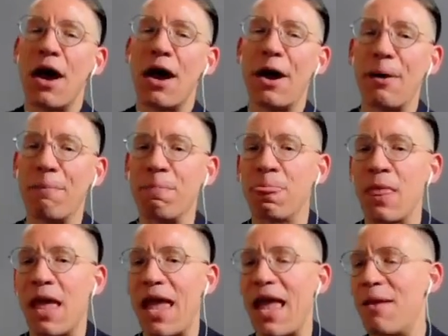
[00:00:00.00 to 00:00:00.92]
um,
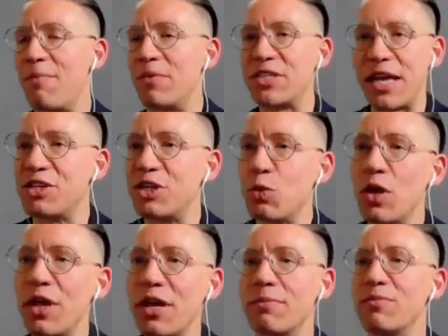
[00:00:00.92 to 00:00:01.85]
and Ms. Angie
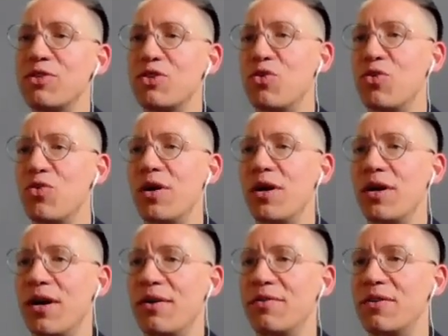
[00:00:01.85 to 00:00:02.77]
Williams, who
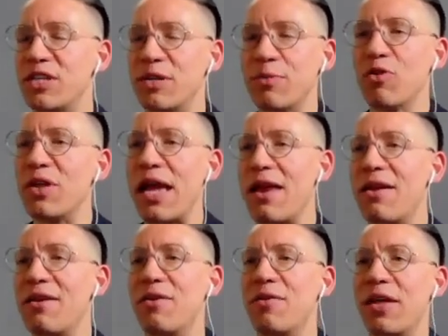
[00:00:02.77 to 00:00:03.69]
uh, similarly
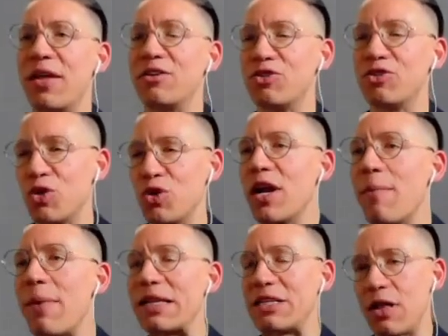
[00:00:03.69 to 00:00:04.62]
had like during
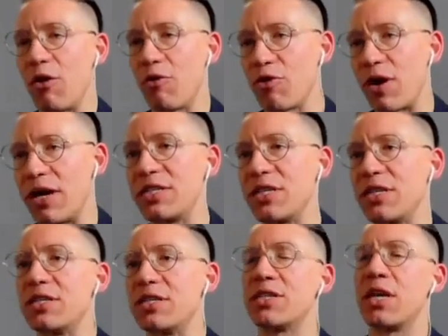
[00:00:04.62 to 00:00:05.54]
a mental health
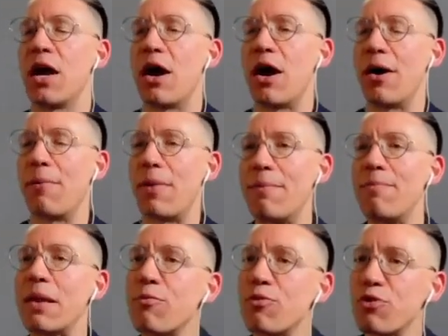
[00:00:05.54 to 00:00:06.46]
crisis. Um, had
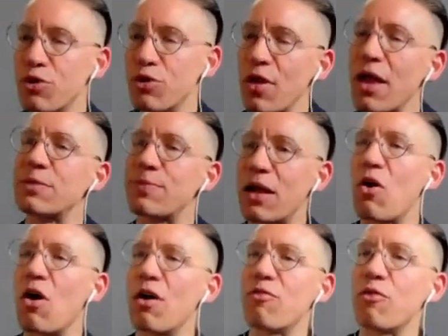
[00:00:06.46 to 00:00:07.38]
been brutalized by
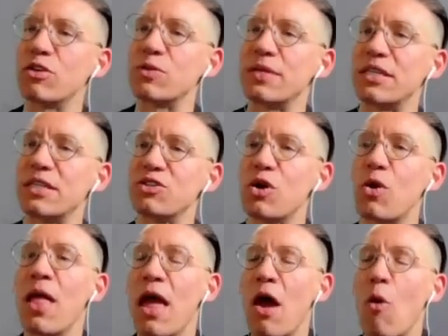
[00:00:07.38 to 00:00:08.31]
law enforcement, and
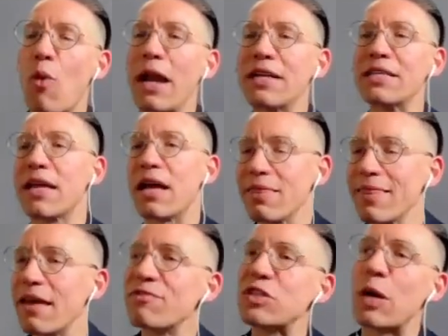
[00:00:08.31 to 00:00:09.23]
so wanted to like
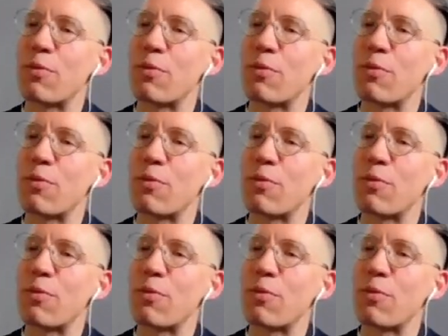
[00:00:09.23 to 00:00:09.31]
lift